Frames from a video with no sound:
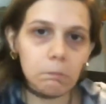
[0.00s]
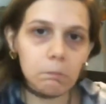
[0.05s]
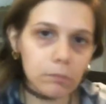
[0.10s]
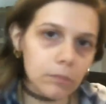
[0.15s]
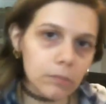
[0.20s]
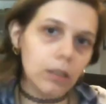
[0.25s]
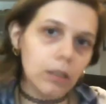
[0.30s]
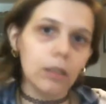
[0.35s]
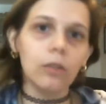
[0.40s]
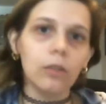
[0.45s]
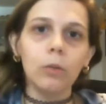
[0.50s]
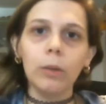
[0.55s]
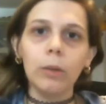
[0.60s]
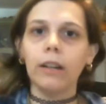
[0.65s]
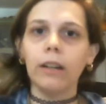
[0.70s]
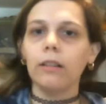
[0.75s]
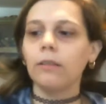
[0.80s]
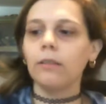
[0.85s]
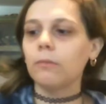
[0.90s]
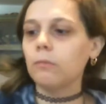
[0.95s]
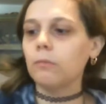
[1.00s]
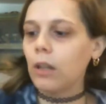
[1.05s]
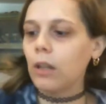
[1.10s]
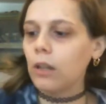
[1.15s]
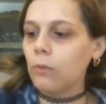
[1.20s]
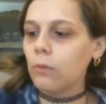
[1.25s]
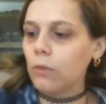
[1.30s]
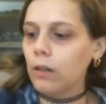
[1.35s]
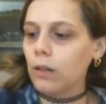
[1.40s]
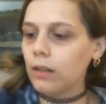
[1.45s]
a little weird.
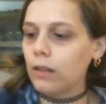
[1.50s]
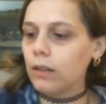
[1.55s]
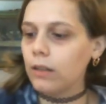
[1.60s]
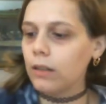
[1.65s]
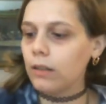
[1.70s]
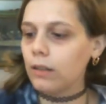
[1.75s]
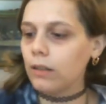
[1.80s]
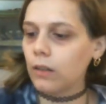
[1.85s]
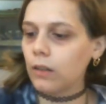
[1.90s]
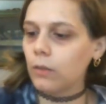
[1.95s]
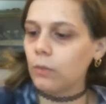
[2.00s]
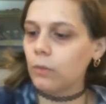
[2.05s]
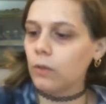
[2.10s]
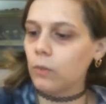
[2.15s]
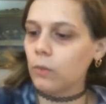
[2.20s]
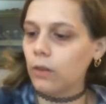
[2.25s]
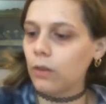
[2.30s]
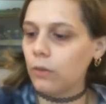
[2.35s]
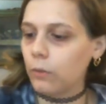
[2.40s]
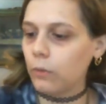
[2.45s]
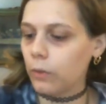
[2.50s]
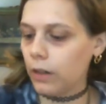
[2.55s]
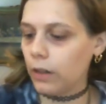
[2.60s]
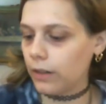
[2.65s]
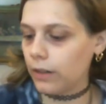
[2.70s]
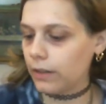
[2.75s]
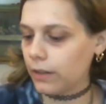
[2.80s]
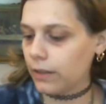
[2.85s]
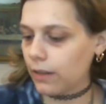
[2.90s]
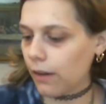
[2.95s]
It was one of the
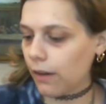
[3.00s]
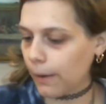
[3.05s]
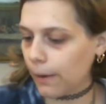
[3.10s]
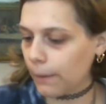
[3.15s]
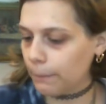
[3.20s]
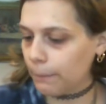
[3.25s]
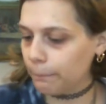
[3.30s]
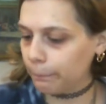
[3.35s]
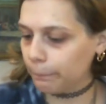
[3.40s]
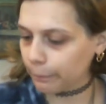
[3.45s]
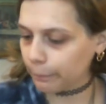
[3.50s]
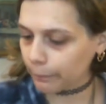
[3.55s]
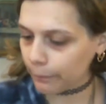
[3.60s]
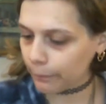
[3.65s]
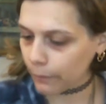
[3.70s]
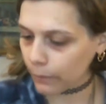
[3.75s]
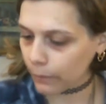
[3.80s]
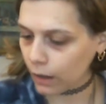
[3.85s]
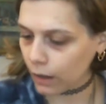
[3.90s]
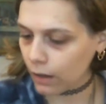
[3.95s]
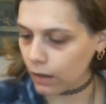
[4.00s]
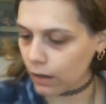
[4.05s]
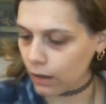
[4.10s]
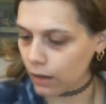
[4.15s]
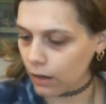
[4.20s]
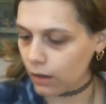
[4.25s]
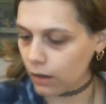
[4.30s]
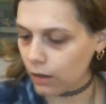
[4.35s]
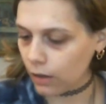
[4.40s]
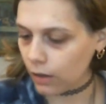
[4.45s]
weirdest.
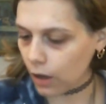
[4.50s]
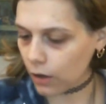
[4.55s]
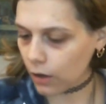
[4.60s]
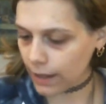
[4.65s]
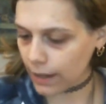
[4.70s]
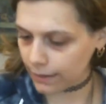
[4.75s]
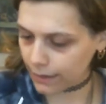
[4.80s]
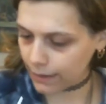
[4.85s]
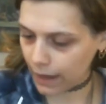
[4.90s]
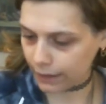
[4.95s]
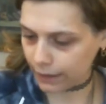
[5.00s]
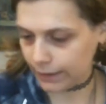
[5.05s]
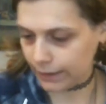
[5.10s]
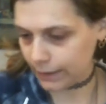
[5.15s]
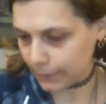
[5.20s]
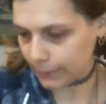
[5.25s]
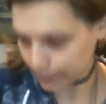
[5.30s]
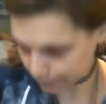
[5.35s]
Okay, next.